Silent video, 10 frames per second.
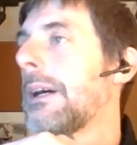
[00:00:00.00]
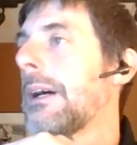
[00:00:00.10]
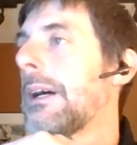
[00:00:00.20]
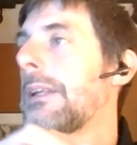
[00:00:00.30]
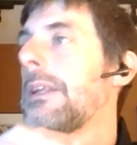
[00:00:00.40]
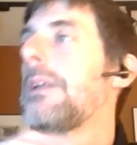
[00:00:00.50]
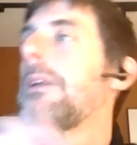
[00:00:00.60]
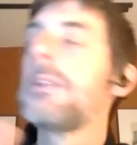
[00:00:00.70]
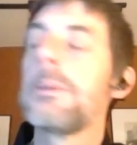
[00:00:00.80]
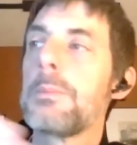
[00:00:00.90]

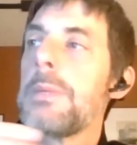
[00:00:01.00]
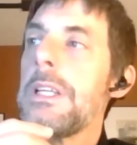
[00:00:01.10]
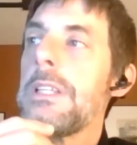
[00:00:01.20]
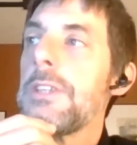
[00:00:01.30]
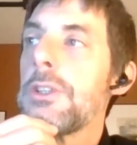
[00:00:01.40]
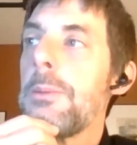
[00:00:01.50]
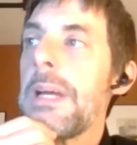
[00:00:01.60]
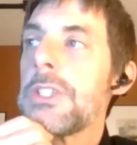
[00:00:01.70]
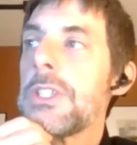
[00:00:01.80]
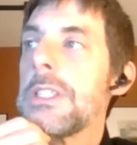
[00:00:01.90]
The individual
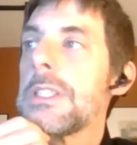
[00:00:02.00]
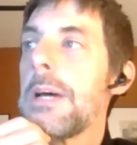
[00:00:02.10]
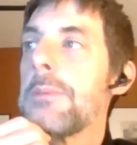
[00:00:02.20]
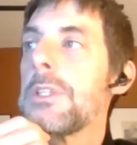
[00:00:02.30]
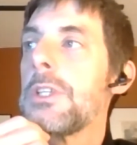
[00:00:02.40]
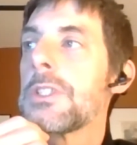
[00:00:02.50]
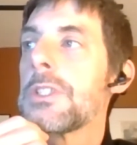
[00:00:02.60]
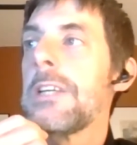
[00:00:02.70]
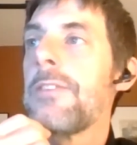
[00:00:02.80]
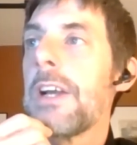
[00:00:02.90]
mentions,
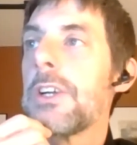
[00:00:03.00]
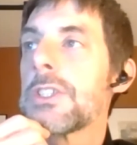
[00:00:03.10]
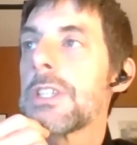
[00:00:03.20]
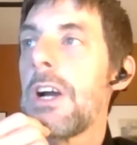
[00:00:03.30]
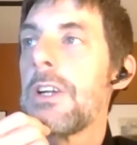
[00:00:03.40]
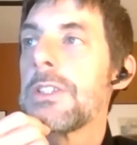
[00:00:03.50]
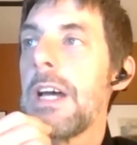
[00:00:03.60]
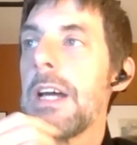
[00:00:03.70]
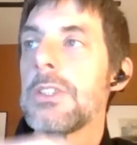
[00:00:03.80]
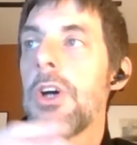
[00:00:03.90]
seeing fire scars
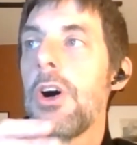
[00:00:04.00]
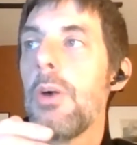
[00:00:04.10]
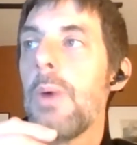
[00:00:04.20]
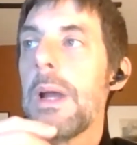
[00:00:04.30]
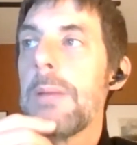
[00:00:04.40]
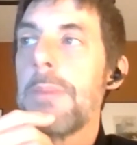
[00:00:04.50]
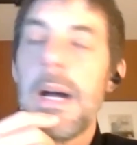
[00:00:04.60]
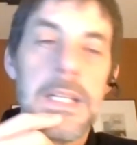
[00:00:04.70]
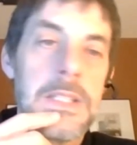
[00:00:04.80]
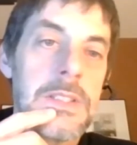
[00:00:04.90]
on tall white
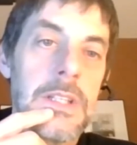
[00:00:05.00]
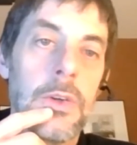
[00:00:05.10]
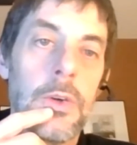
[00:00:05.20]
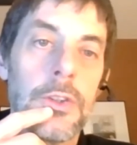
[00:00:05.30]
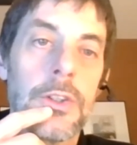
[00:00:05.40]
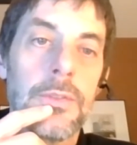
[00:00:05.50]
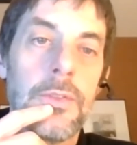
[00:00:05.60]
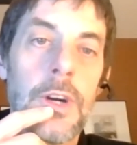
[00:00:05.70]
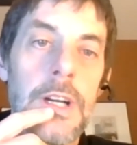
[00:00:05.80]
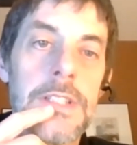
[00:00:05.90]
pines in older
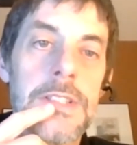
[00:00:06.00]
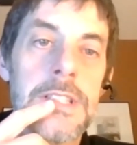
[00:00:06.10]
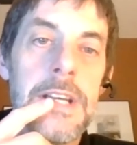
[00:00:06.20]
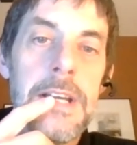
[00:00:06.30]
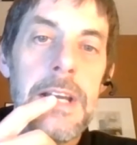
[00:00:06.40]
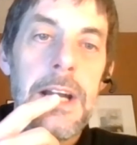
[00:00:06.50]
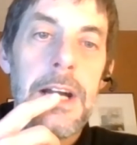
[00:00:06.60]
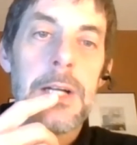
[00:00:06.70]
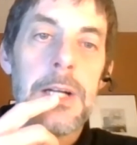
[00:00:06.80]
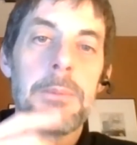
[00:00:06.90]
forests.
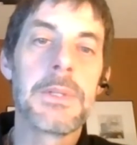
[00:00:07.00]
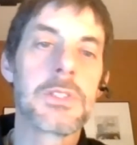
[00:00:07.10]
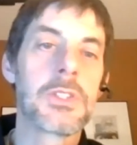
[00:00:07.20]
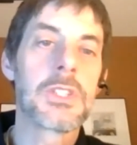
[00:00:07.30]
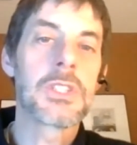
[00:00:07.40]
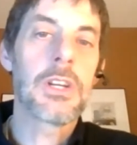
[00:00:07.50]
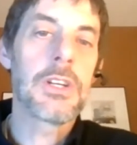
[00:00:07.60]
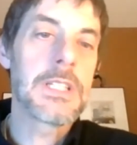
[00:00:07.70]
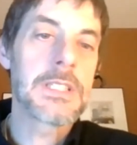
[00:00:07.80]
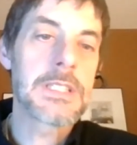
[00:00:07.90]
And so just
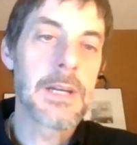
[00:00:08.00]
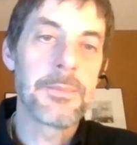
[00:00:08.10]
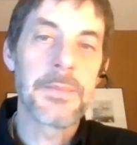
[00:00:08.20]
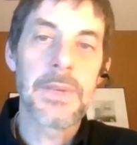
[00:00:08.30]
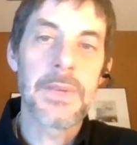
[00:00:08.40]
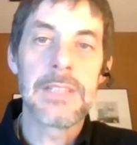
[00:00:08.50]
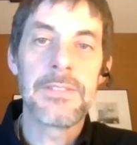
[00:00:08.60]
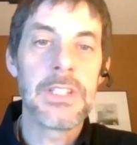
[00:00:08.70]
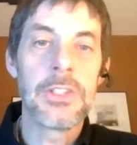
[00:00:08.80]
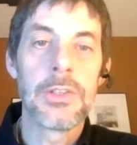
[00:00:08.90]
curious, again, if
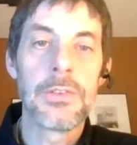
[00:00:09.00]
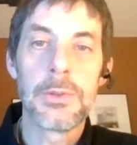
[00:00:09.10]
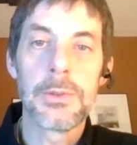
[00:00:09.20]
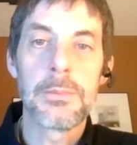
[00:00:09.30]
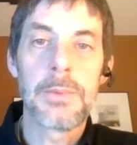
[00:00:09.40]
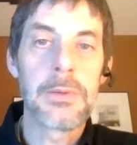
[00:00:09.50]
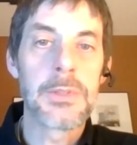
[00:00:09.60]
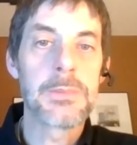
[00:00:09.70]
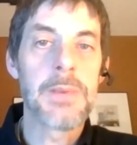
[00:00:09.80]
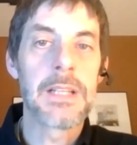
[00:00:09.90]
either of you might
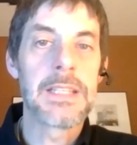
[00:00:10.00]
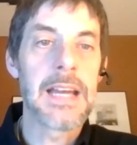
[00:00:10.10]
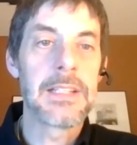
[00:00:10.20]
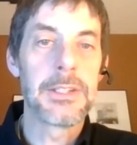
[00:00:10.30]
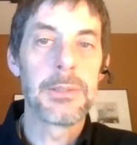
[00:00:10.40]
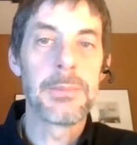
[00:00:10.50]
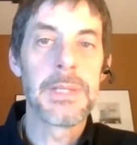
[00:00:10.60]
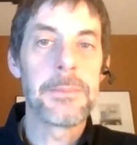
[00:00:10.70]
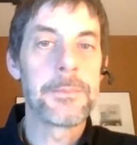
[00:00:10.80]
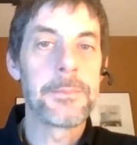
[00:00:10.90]
respond to that a little bit.